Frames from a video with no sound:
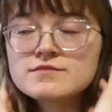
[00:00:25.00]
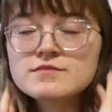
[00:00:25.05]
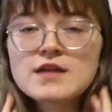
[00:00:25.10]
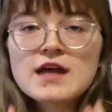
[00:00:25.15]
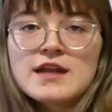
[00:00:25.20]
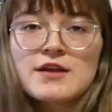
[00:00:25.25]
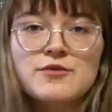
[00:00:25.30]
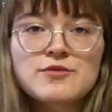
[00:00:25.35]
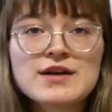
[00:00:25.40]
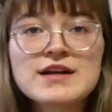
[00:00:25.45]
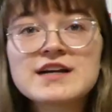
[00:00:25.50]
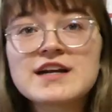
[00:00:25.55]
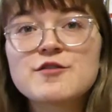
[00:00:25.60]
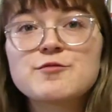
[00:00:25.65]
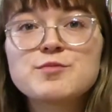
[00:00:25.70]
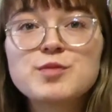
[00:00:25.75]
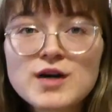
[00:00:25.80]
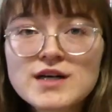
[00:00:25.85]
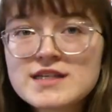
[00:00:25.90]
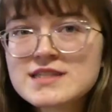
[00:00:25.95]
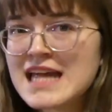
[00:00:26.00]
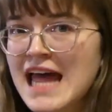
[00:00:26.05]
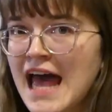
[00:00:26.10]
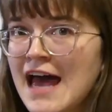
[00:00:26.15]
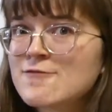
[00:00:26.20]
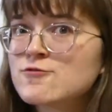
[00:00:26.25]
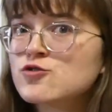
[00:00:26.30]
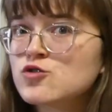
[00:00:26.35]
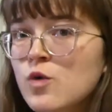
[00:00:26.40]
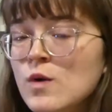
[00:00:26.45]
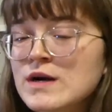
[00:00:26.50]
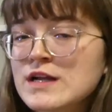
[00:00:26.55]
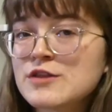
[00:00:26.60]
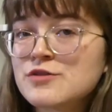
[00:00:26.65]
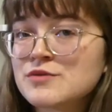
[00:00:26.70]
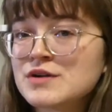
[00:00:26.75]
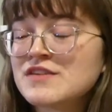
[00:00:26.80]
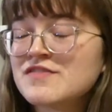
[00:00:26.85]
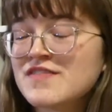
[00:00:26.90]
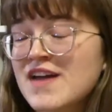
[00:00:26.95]
I didn't read enough books to have
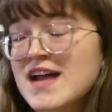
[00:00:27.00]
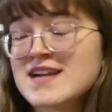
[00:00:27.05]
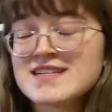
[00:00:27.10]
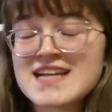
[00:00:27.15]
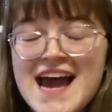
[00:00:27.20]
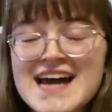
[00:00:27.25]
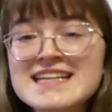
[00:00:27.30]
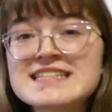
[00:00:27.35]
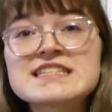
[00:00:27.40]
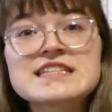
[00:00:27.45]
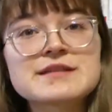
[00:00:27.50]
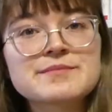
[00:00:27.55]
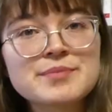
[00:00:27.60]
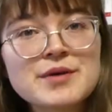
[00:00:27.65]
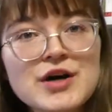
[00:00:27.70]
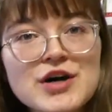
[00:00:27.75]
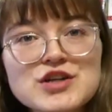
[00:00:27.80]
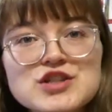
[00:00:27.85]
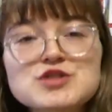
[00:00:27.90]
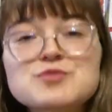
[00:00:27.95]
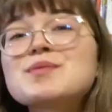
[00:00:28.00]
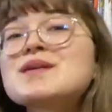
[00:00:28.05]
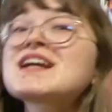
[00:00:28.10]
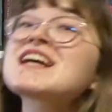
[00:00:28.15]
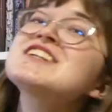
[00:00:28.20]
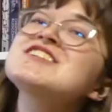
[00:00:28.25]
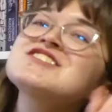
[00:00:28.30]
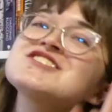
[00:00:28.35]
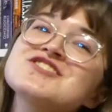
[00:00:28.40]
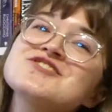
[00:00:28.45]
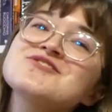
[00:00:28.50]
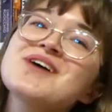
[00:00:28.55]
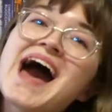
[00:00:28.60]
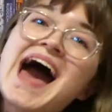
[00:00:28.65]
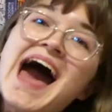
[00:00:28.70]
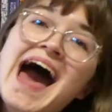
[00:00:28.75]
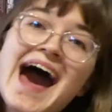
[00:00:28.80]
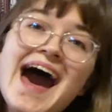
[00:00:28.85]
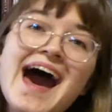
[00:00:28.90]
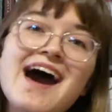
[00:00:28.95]
23 fantastic books, but I do
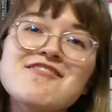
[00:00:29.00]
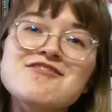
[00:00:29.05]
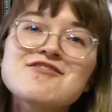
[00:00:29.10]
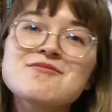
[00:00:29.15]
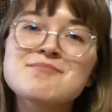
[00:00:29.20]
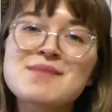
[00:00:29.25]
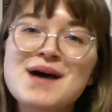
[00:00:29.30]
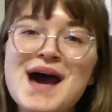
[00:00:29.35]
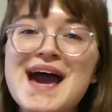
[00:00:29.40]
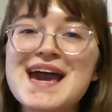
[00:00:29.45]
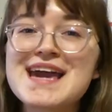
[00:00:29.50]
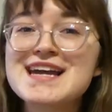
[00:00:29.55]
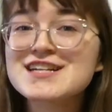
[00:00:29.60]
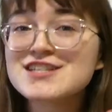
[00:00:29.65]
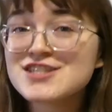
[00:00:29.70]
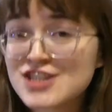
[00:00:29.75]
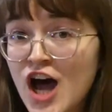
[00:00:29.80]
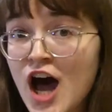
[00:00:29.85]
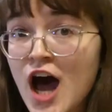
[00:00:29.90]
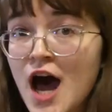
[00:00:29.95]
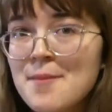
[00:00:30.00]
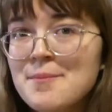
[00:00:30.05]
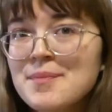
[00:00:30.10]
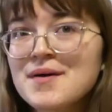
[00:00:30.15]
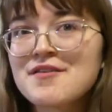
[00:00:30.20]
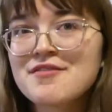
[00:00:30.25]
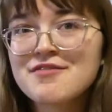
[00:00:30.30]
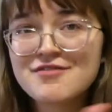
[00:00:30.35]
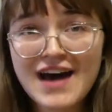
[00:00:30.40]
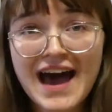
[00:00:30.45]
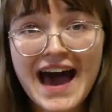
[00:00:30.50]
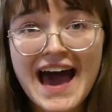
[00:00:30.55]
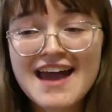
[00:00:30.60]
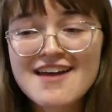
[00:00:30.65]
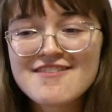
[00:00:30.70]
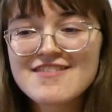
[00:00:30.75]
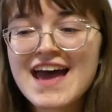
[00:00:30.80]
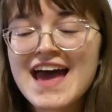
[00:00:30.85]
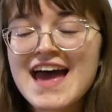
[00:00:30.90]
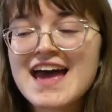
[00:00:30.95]
have my top
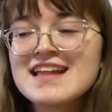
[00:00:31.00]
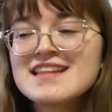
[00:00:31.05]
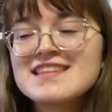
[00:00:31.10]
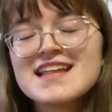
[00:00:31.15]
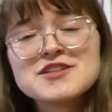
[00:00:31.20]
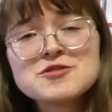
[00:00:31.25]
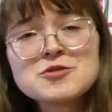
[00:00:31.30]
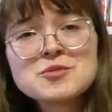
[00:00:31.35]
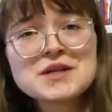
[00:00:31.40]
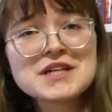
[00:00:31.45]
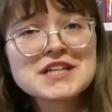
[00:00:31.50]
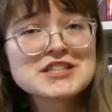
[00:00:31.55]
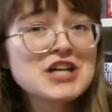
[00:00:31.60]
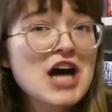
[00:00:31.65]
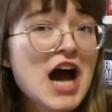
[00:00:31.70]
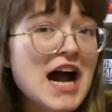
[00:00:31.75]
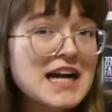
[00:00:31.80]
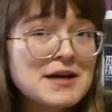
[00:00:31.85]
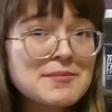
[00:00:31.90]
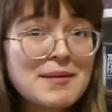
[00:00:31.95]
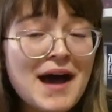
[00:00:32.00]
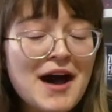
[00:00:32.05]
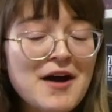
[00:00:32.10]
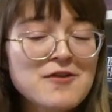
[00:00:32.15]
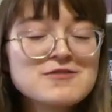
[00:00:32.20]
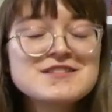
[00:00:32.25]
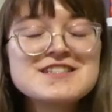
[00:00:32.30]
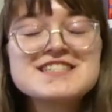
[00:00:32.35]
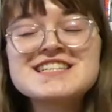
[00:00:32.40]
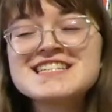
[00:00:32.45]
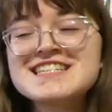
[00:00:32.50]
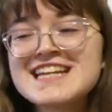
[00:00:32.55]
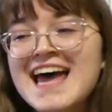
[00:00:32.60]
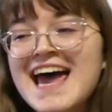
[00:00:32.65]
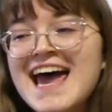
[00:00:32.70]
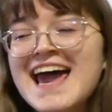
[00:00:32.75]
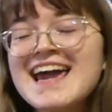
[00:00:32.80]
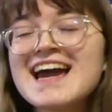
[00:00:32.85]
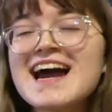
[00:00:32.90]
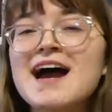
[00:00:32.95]
five, and that's what we're going to talk about today.